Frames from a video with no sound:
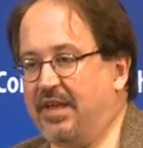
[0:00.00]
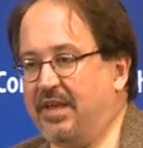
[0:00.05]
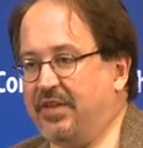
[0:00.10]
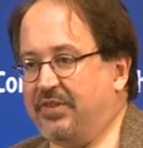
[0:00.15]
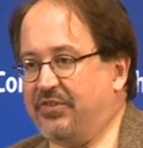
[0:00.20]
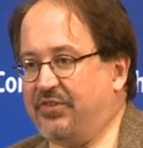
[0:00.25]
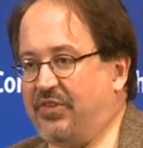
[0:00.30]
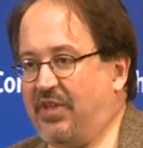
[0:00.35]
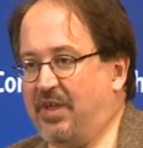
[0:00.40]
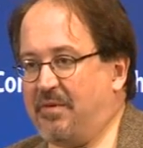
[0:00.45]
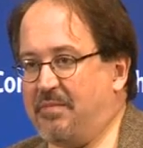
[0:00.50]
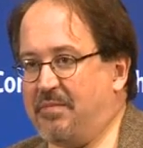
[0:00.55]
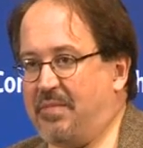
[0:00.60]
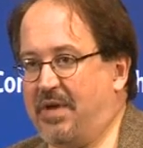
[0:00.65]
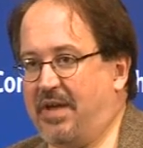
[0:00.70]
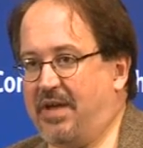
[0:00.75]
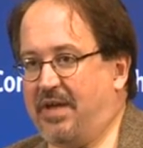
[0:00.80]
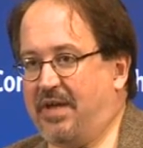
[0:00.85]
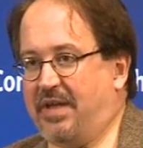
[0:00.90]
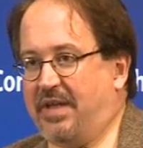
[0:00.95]
some
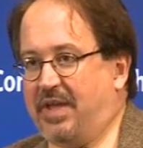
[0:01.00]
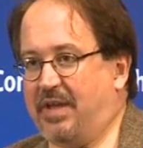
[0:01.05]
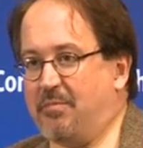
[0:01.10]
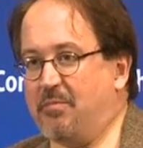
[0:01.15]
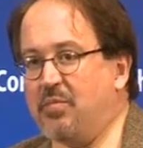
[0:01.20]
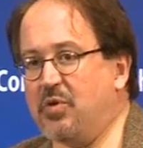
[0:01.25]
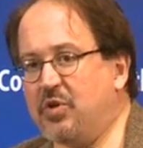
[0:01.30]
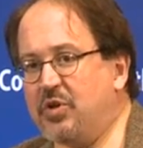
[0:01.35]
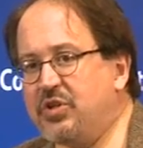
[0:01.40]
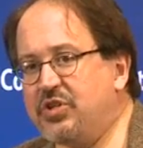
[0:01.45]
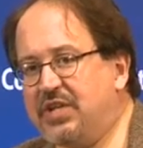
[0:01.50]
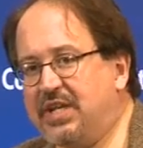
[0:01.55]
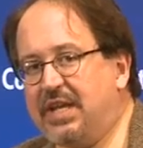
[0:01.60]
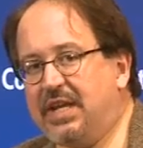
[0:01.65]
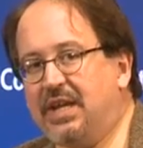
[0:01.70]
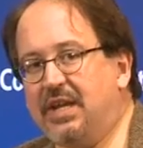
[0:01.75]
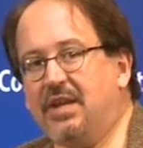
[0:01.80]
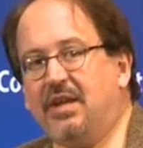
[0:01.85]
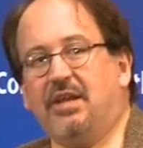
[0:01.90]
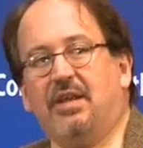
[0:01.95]
uh,
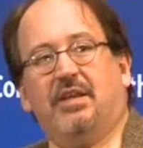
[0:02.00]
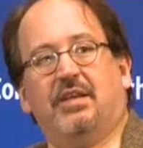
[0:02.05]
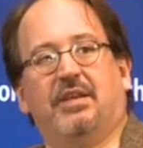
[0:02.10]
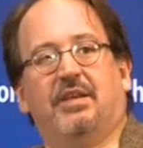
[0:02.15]
emerging